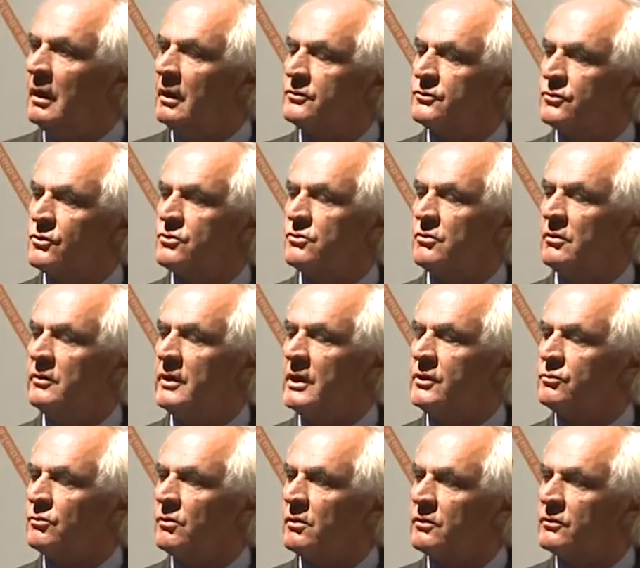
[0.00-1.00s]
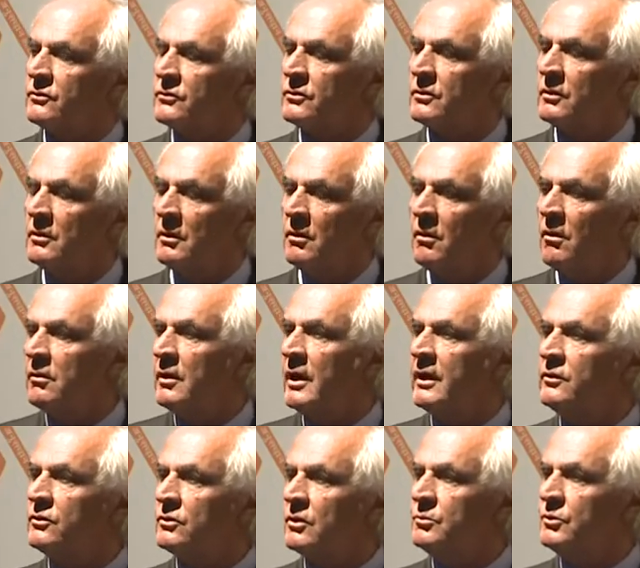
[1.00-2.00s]
social networks,
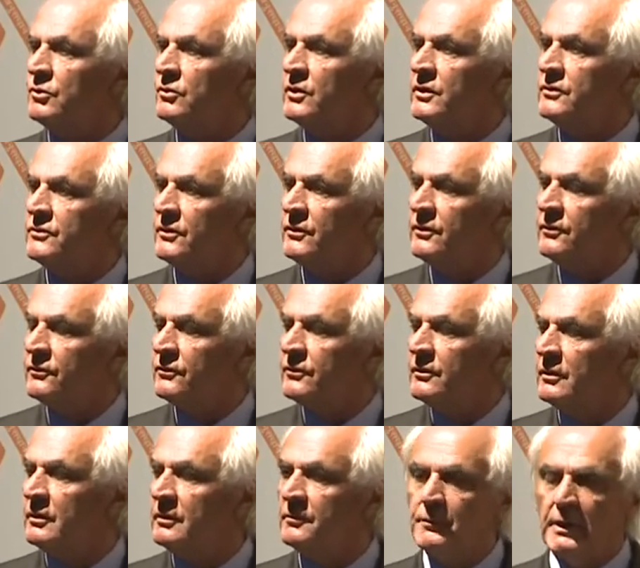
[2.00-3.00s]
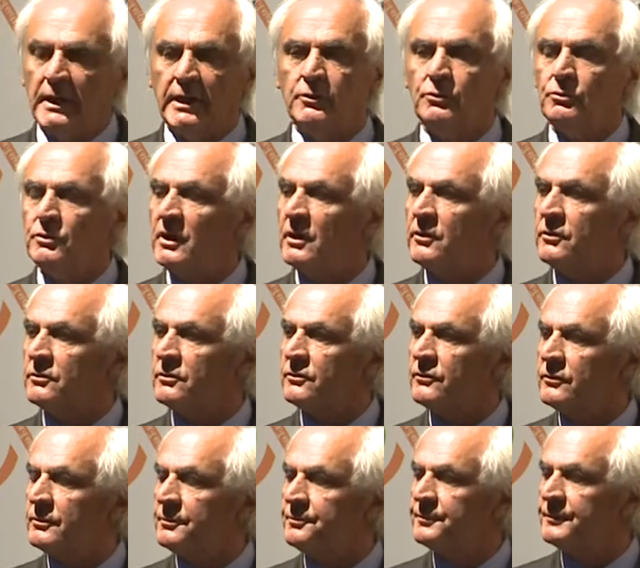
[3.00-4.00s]
online communities,
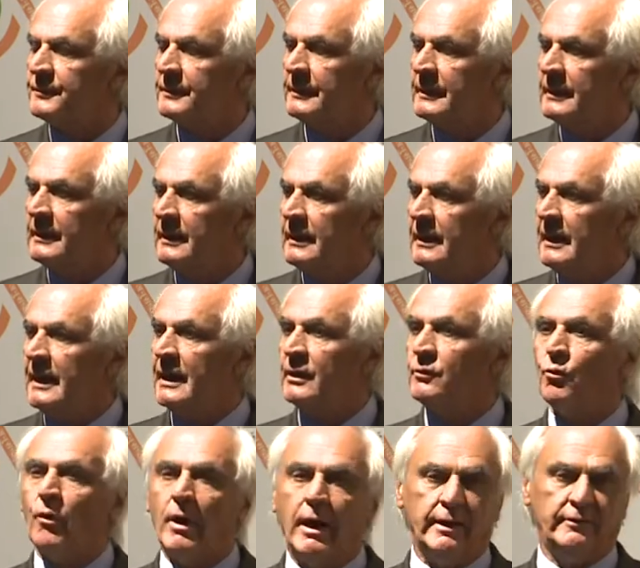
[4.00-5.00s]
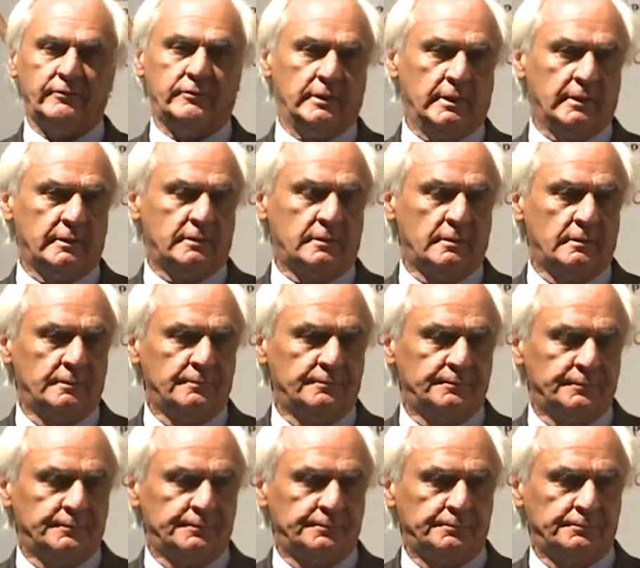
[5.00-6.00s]
educators. And why is that?
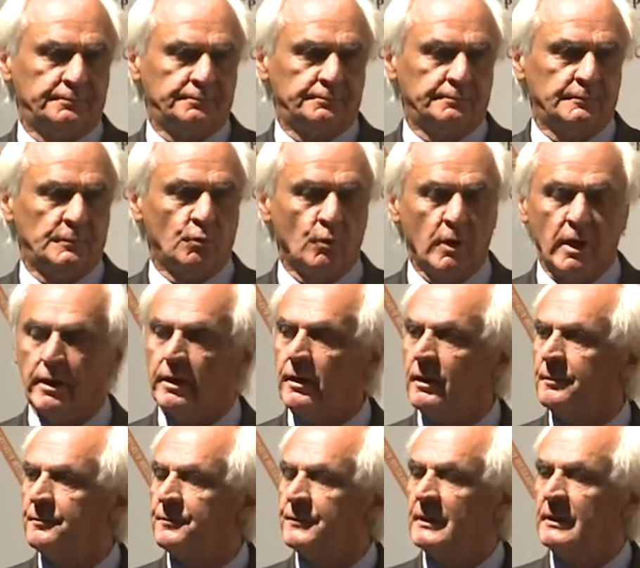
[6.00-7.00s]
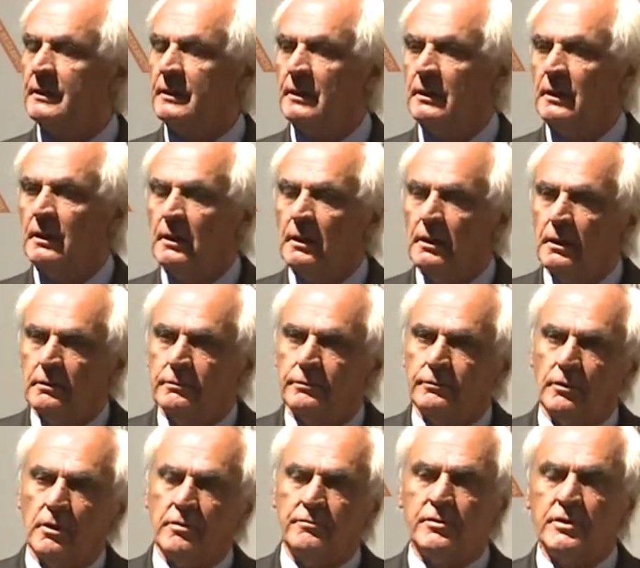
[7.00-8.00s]
Why?
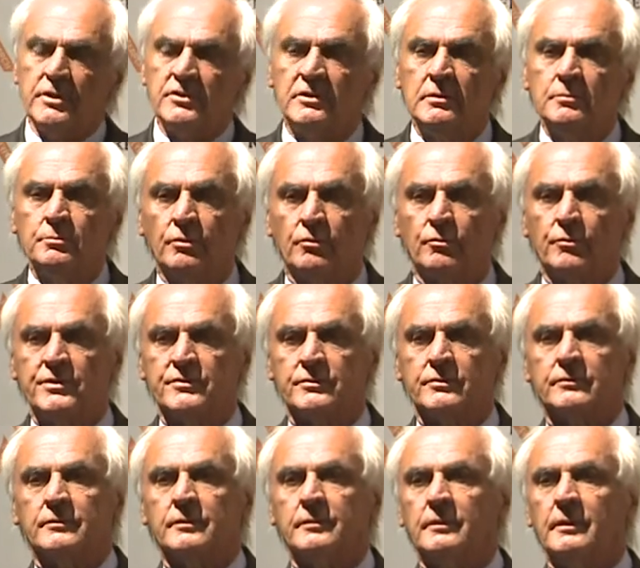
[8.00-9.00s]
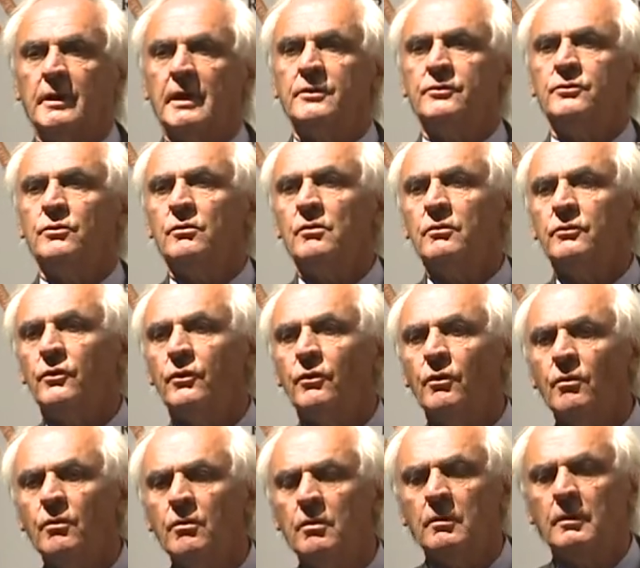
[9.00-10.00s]
For a very simple reason. As you all
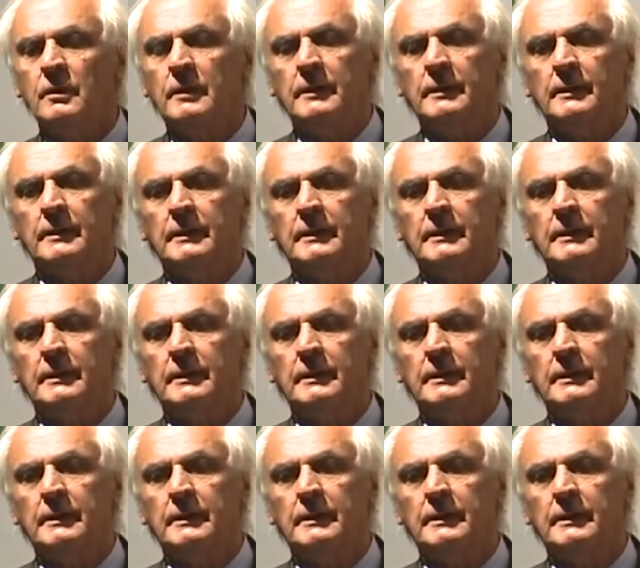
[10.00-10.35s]
know,